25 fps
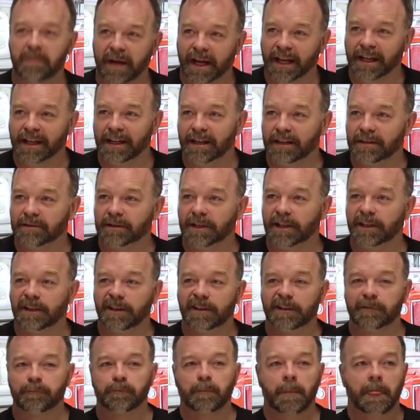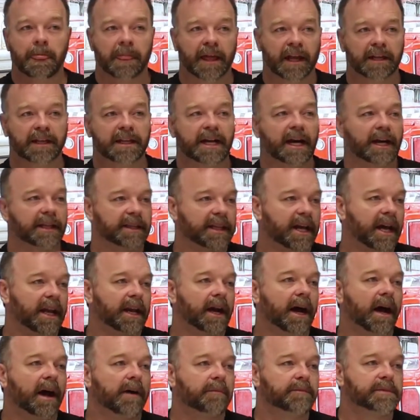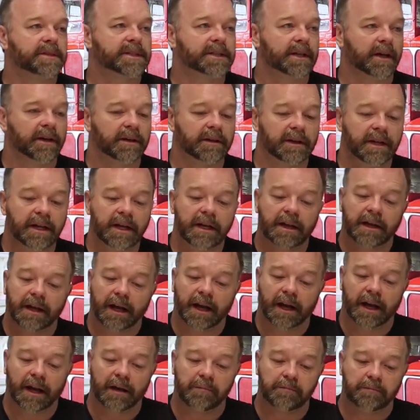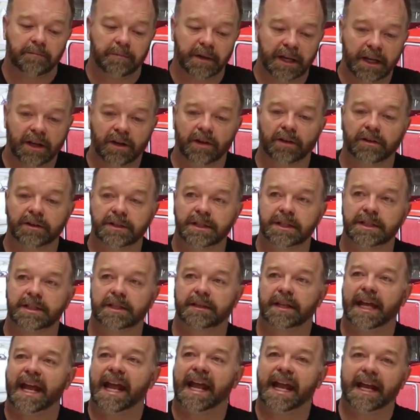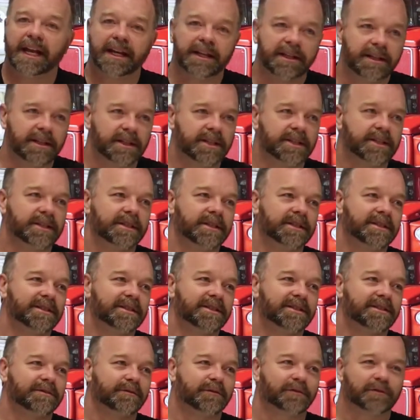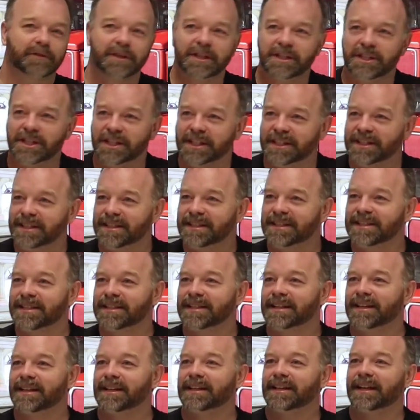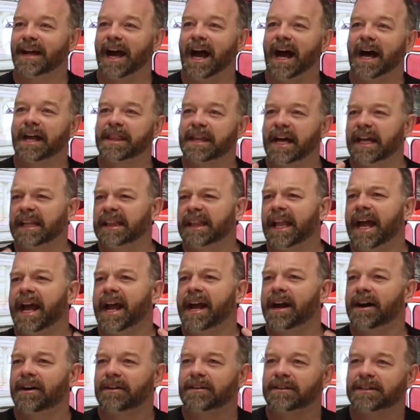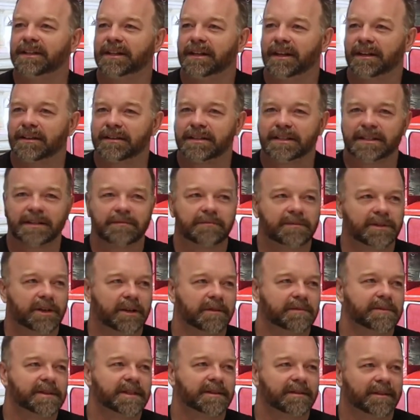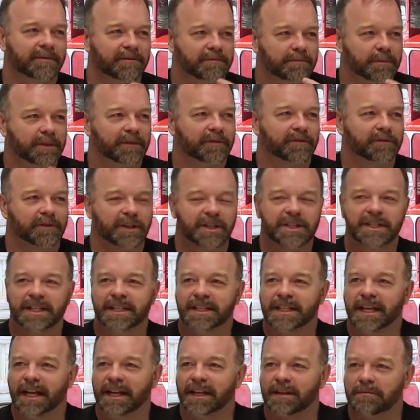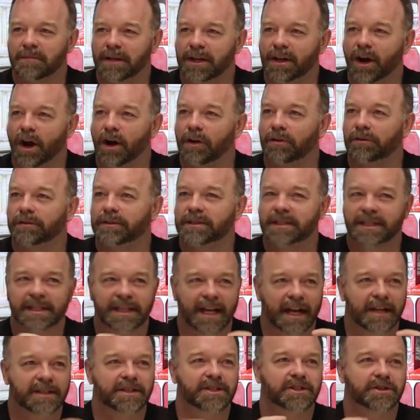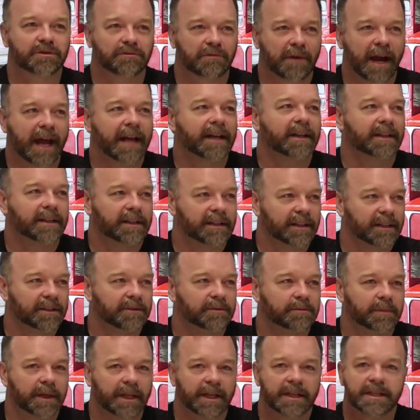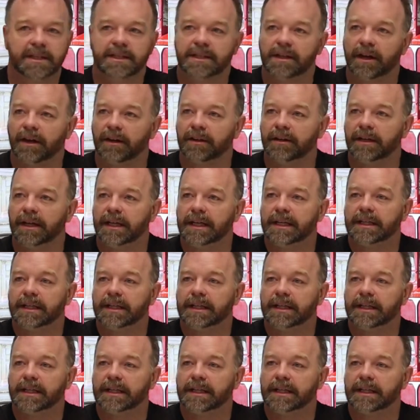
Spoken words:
back into it and cut that up. So be conscious of air conditioners, fridges. Are they loud? You know, sometimes a fridge that's getting a bit old starts to rattle a little bit. So